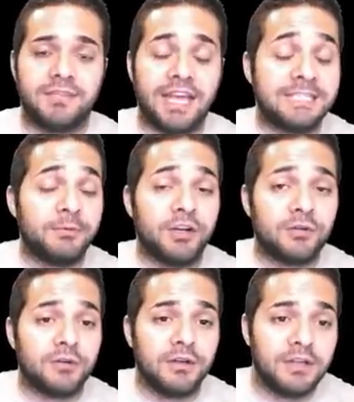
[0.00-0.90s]
It's pretty
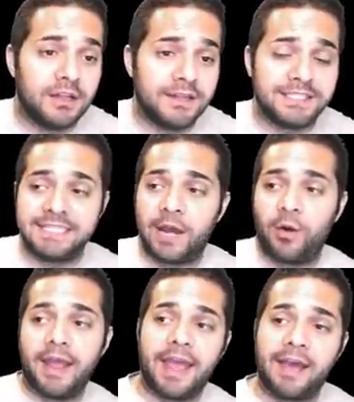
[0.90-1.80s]
cool. This is how
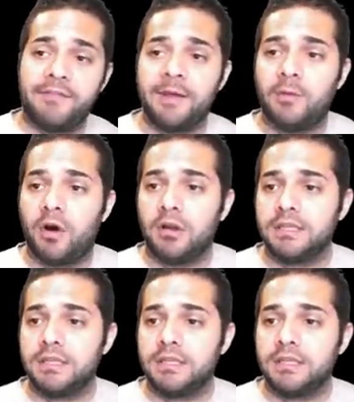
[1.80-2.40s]
I have them all